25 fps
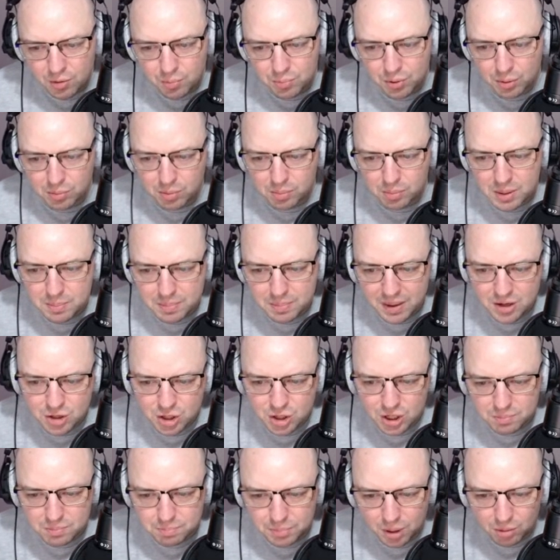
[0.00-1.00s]
probably
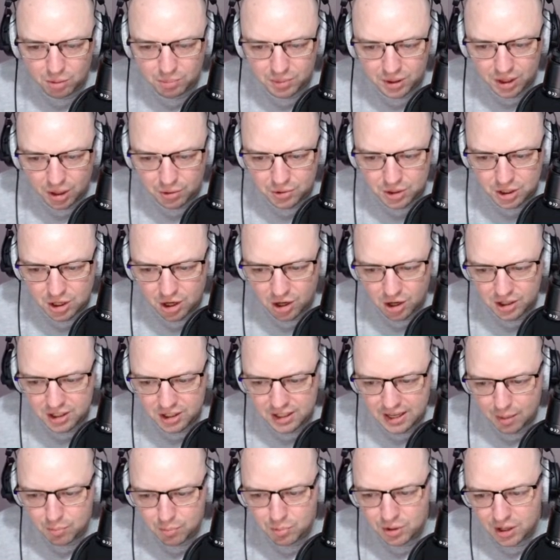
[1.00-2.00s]
benching Botman, Odegaard, and
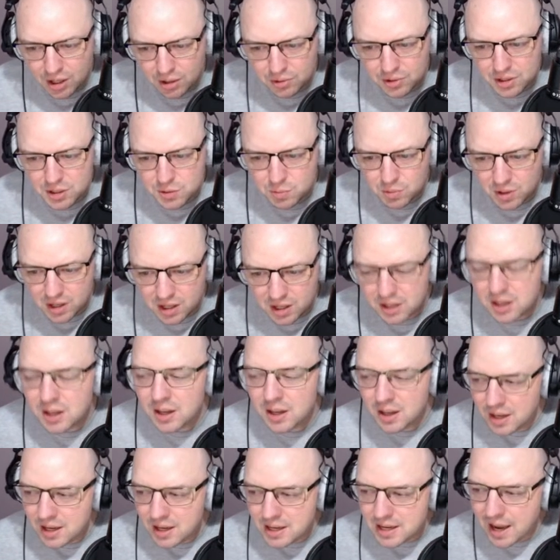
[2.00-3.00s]
Gabriel this week.
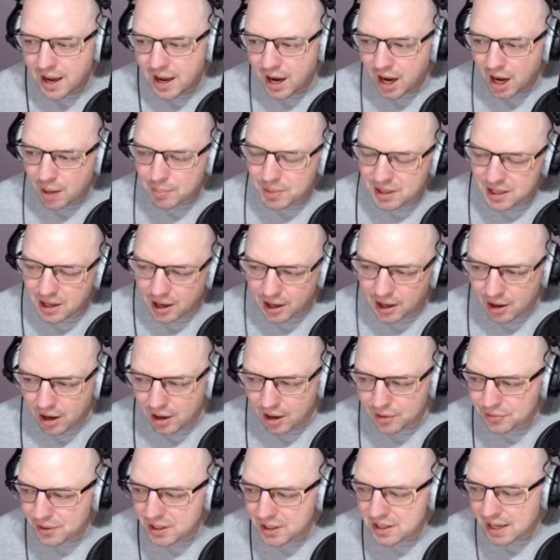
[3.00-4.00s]
Yeah, I mean, I
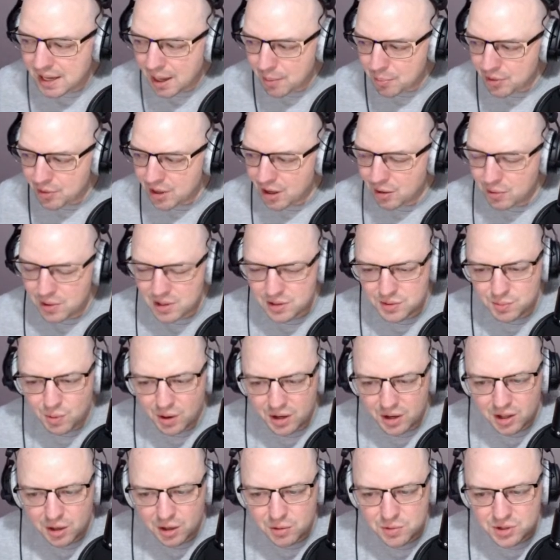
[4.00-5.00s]
think Gabriel is
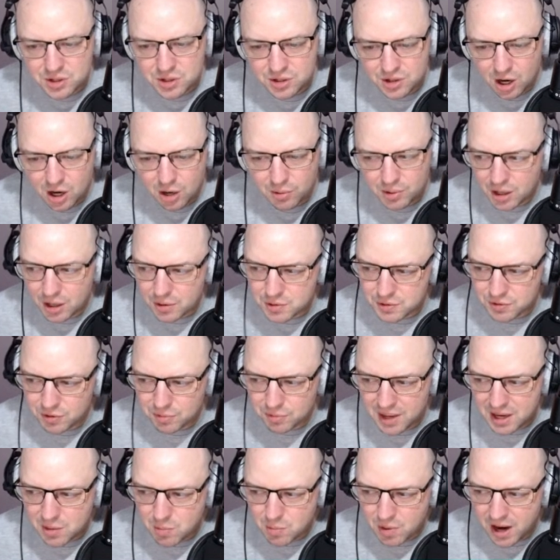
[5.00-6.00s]
one of those scenarios for
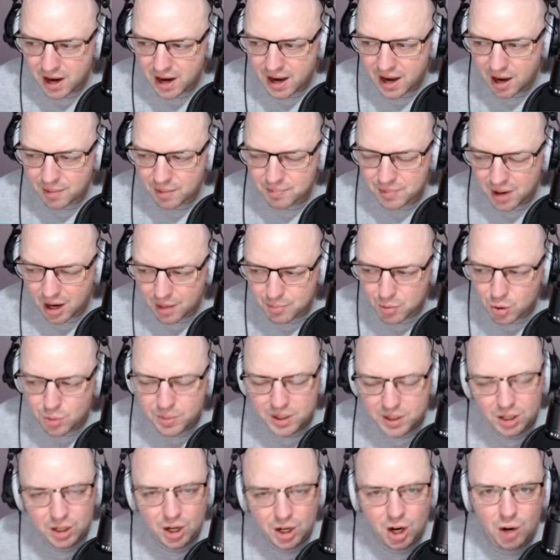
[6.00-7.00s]
me where I'm
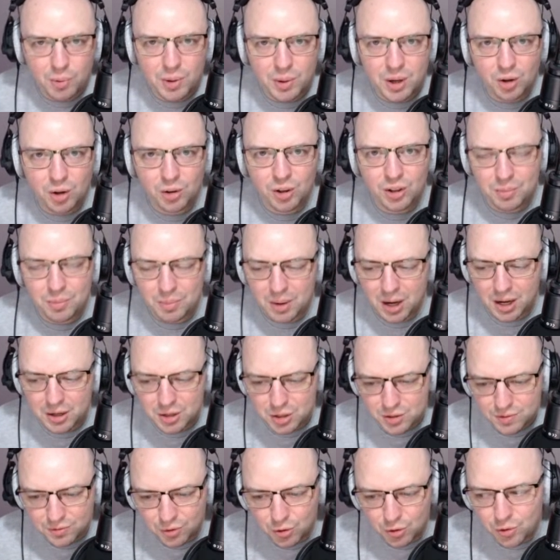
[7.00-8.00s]
umming and ahhing on the
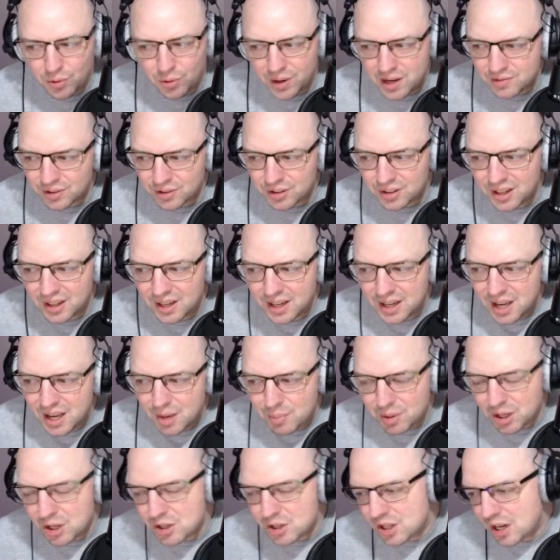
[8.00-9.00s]
-4 even,
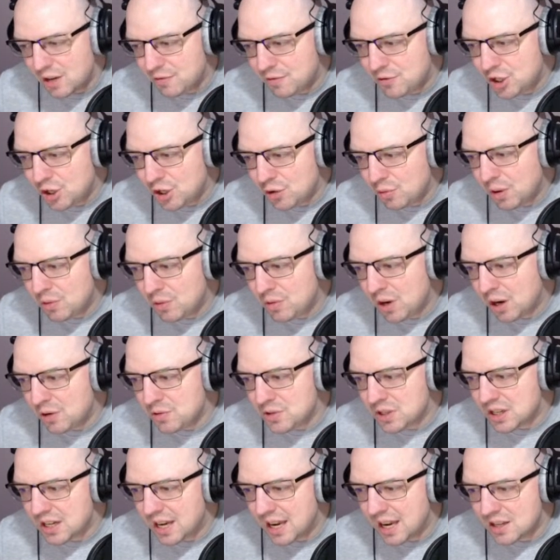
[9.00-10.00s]
because if Chilwell
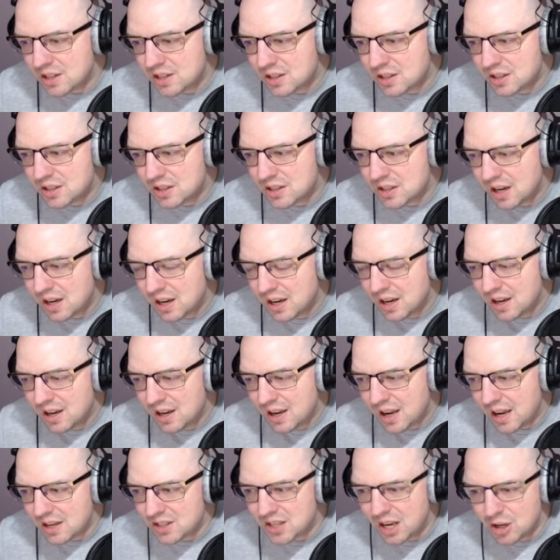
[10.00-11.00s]
goes and gets
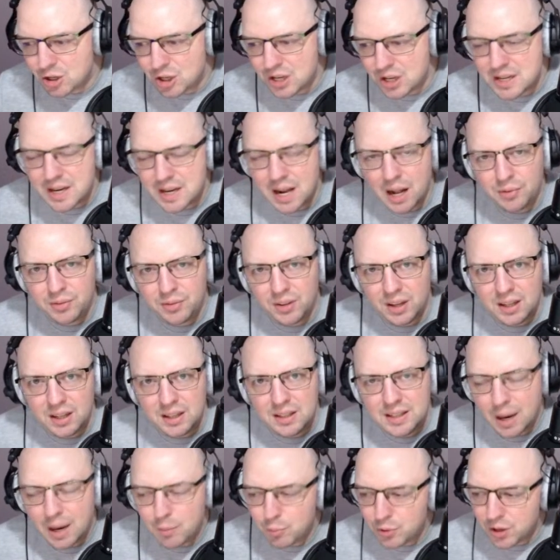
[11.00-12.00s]
essentially nothing,
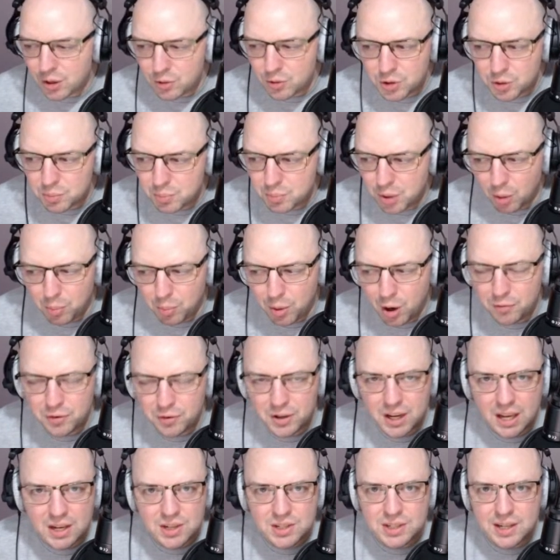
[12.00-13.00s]
Gabriel could pop off
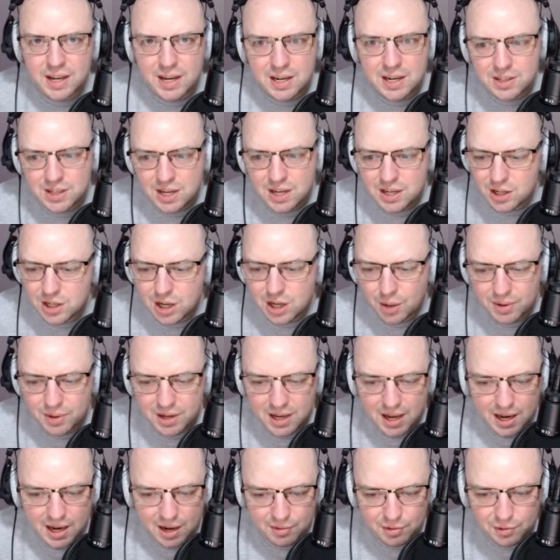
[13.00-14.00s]
against Leeds. He could go and
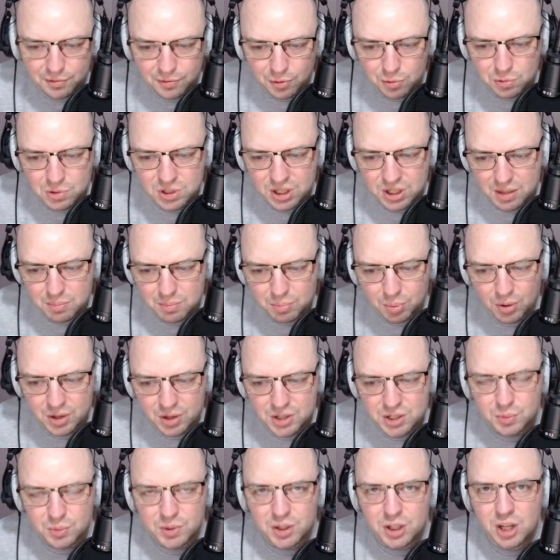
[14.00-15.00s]
get another
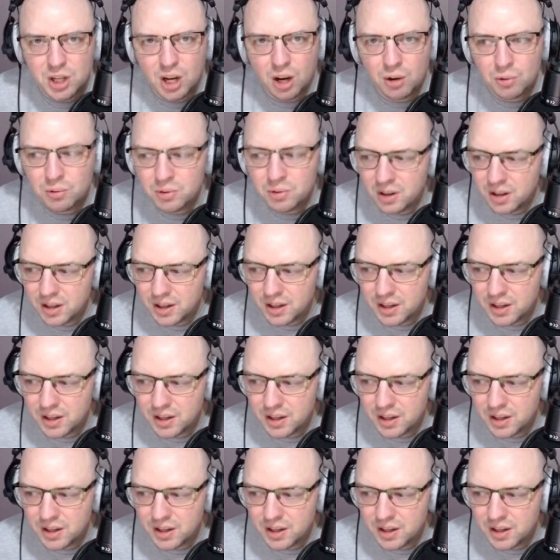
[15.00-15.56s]
14-pointer with a goal,